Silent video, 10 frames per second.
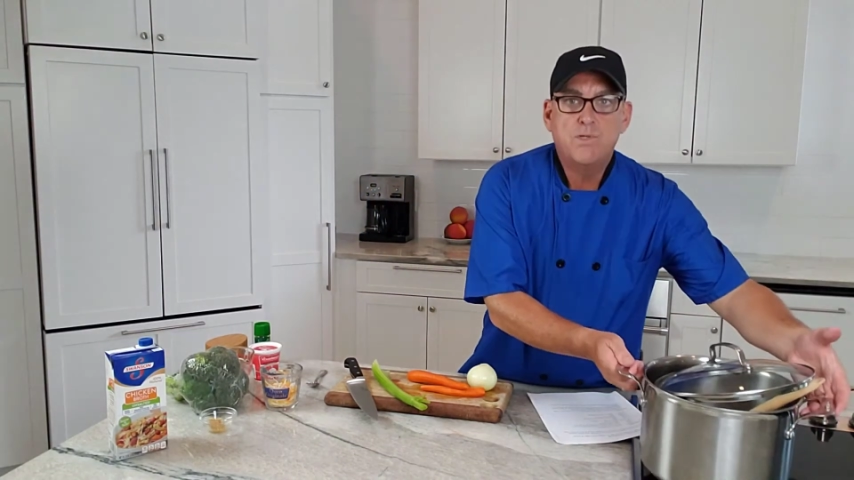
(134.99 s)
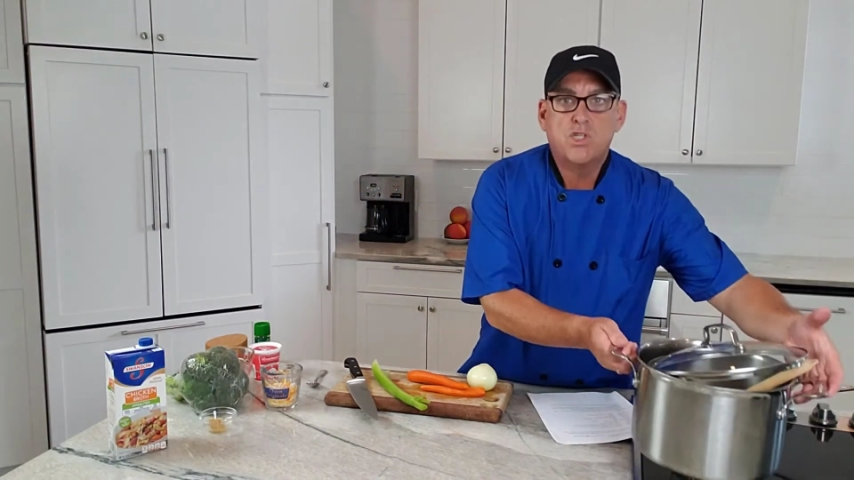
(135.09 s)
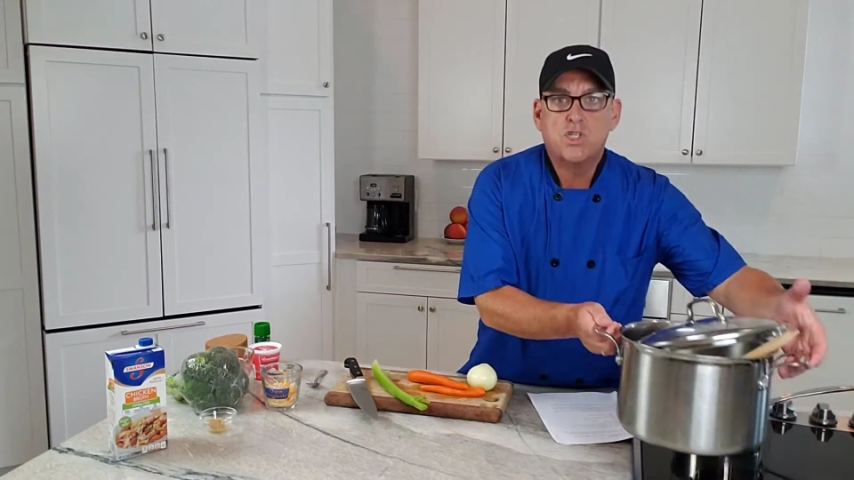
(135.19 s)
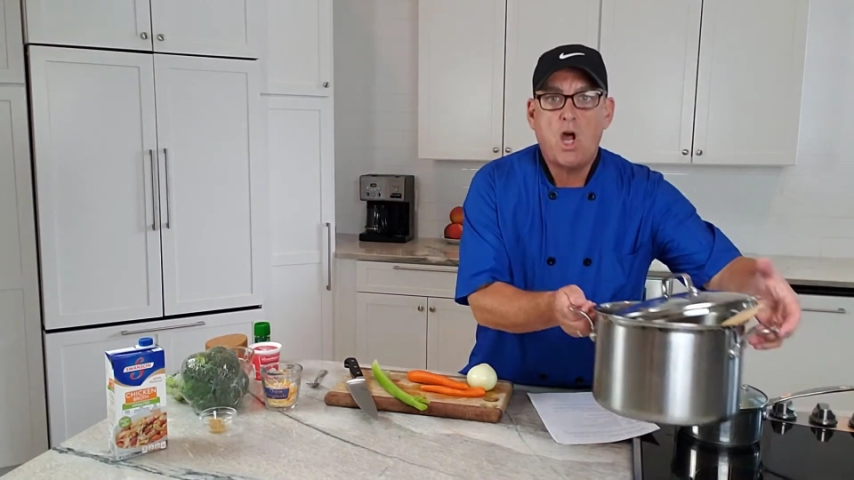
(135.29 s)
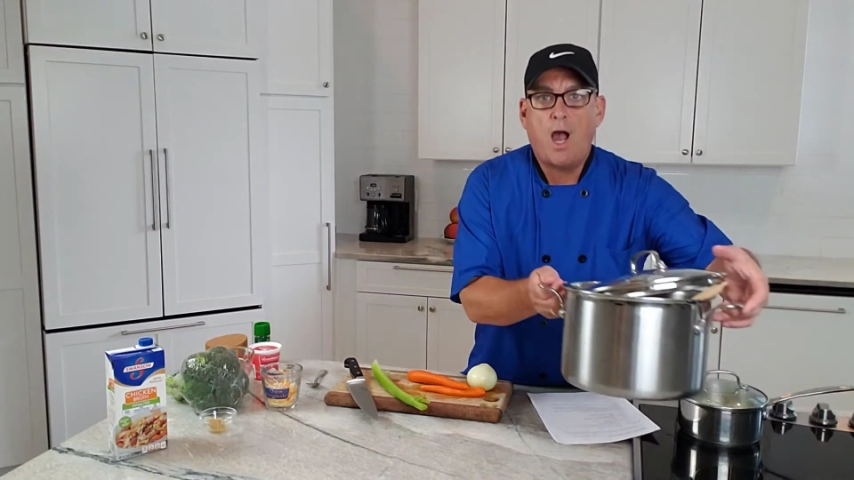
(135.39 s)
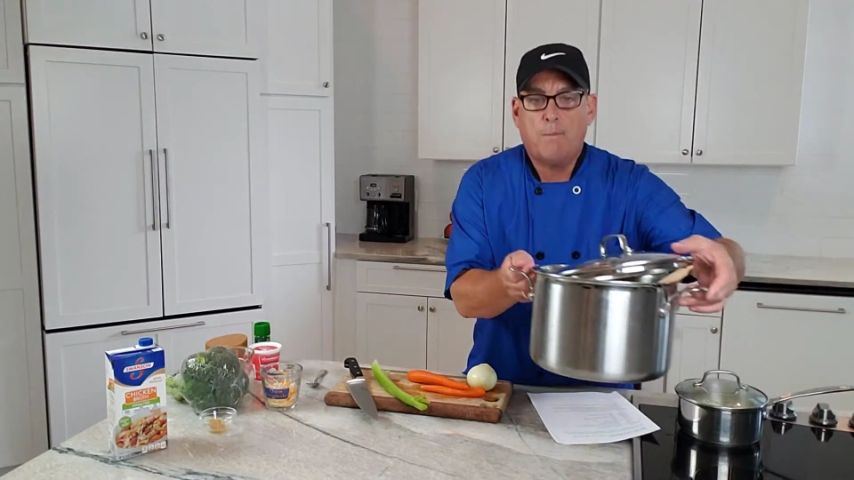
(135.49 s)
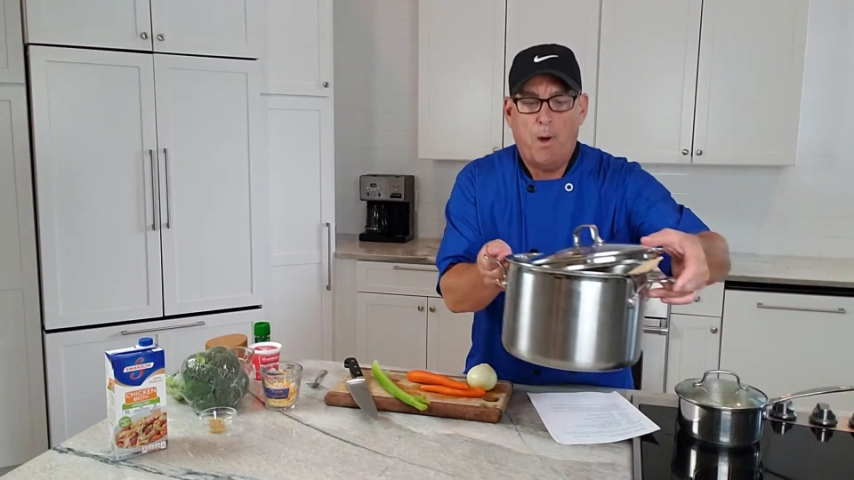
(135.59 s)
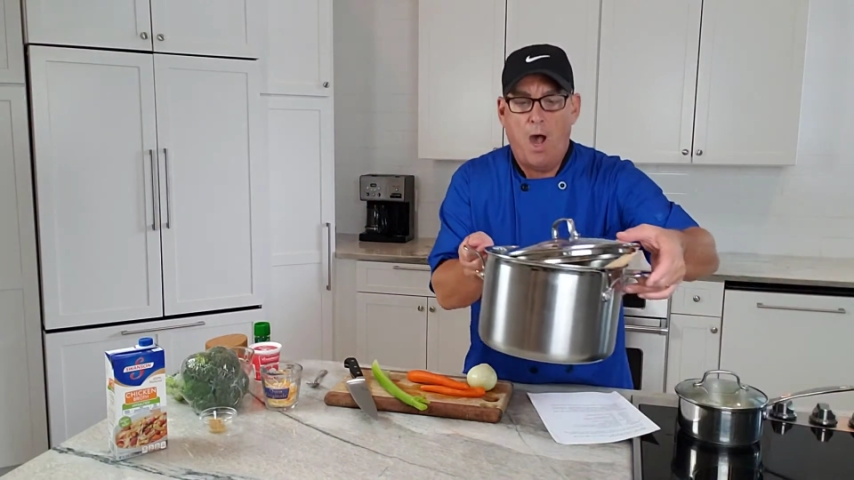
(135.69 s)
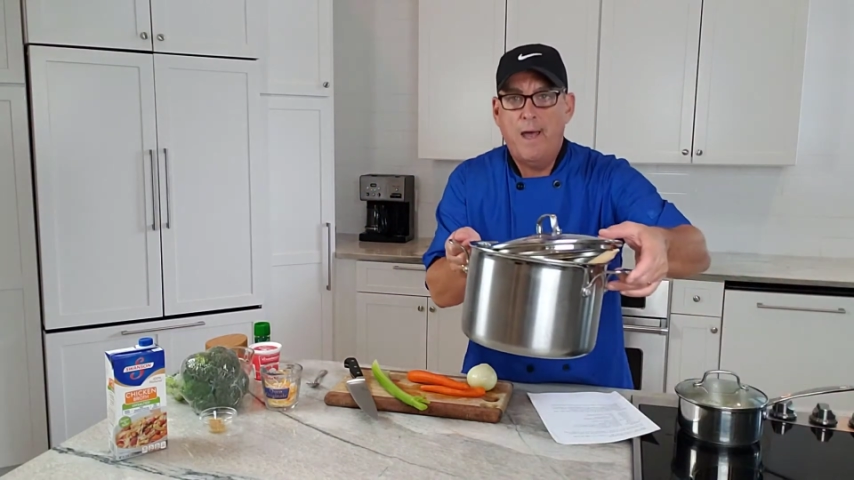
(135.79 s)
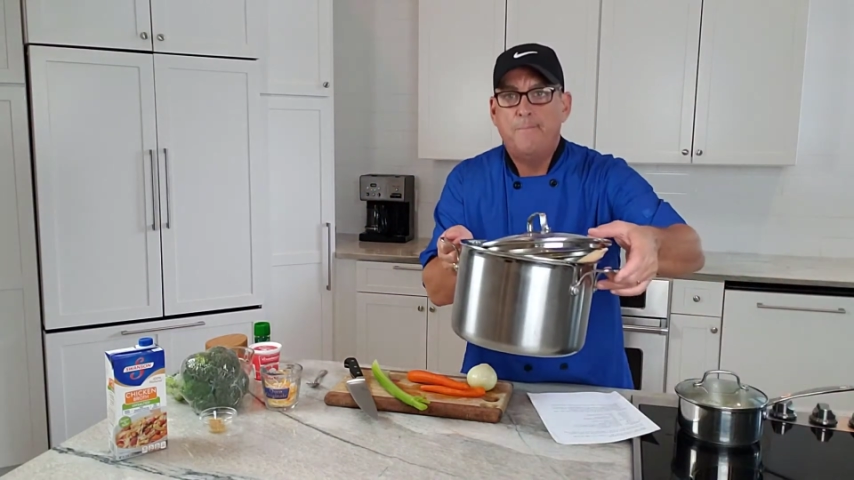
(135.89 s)
stock
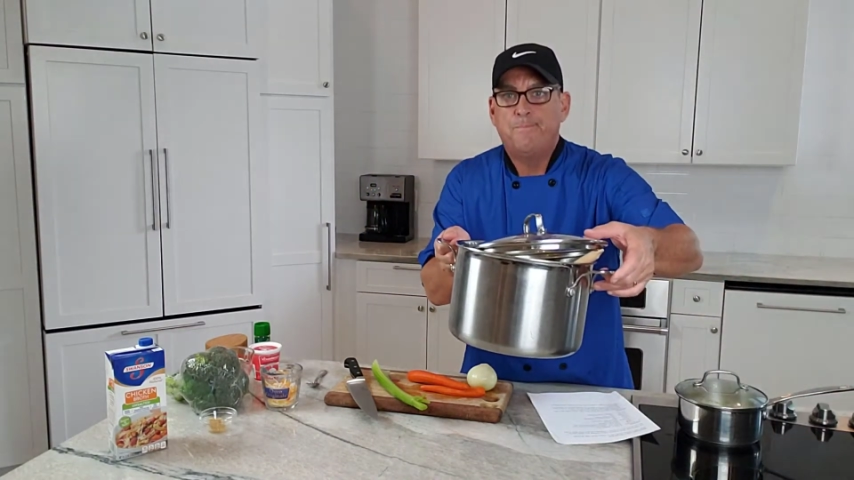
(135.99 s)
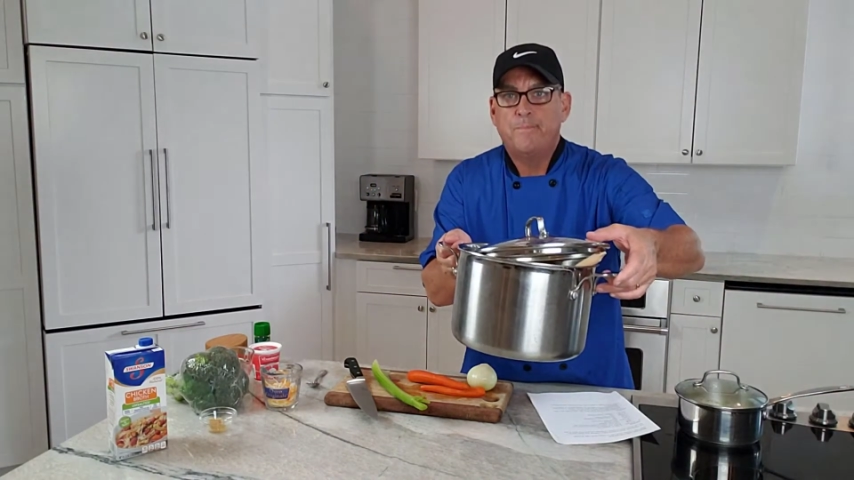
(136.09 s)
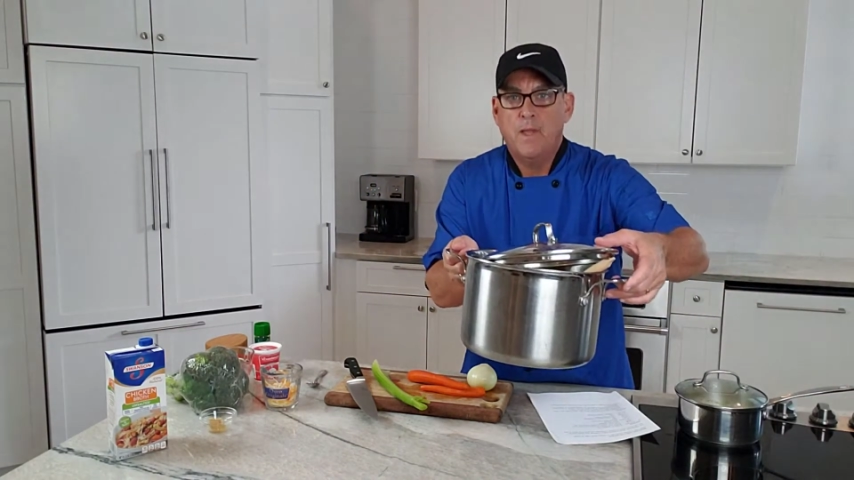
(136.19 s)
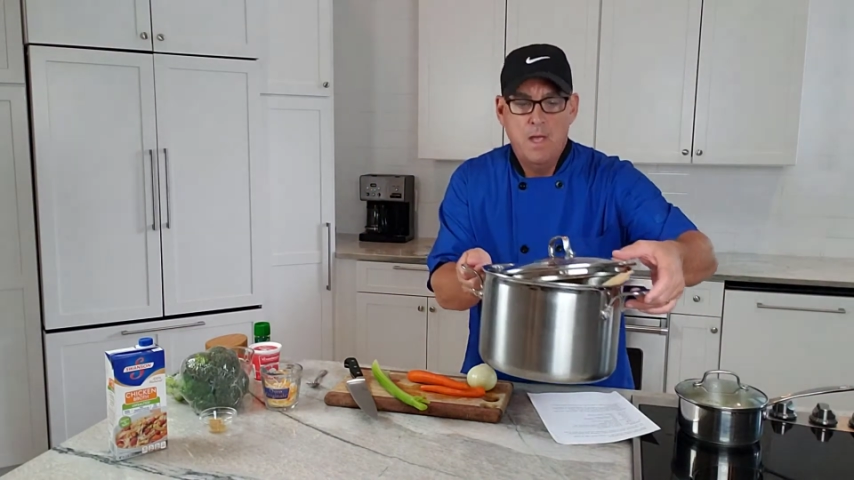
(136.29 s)
pot,